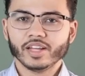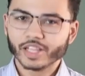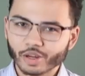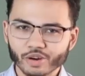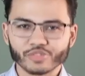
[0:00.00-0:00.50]

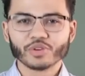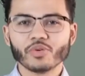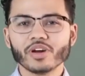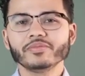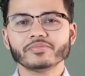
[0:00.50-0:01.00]
Hello
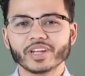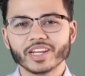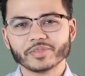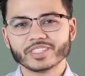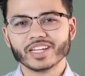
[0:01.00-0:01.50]
everyone, my
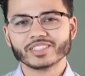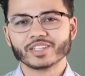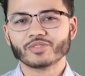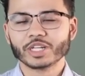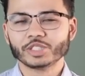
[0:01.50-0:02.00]
name is
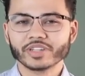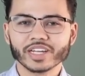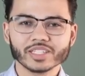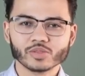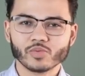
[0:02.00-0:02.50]
Denzel
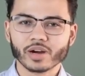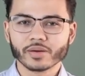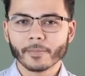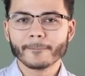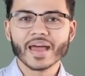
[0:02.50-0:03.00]
Rodriguez.
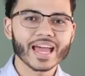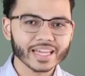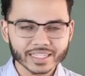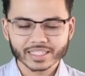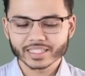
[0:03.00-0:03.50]
Welcome
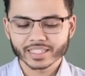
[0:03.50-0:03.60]
back.